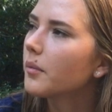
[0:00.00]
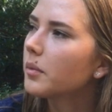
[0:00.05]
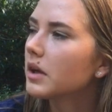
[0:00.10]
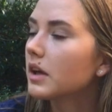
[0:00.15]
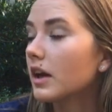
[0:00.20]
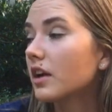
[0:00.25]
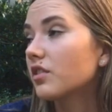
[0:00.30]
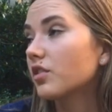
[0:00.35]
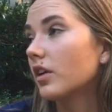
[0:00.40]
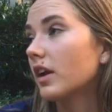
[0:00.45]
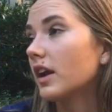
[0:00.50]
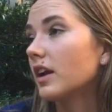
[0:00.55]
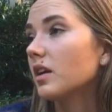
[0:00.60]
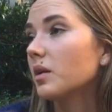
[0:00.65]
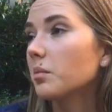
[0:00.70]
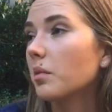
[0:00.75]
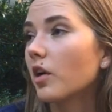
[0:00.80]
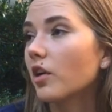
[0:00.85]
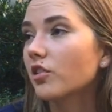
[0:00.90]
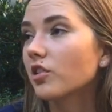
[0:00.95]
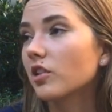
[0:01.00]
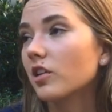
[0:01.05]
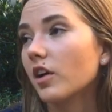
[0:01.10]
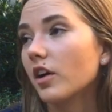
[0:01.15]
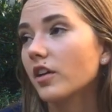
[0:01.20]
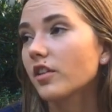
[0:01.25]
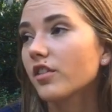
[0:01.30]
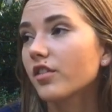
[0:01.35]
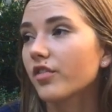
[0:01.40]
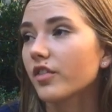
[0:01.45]
I mean, I trained in martial
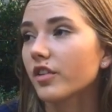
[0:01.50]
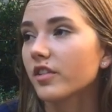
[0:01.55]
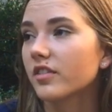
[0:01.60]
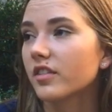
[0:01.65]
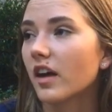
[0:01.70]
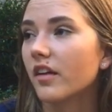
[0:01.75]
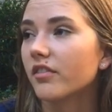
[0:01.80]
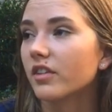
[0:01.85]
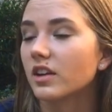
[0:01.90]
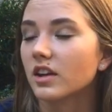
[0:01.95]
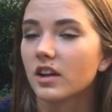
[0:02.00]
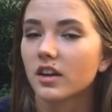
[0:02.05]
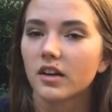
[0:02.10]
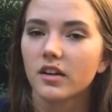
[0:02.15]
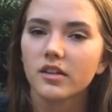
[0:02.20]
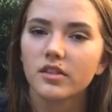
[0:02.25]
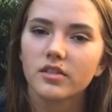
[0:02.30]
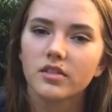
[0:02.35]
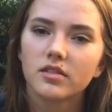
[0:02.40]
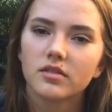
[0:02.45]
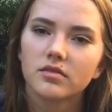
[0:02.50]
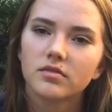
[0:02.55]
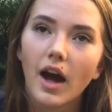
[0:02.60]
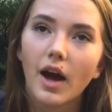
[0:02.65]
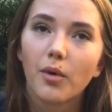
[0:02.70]
arts for 7 years.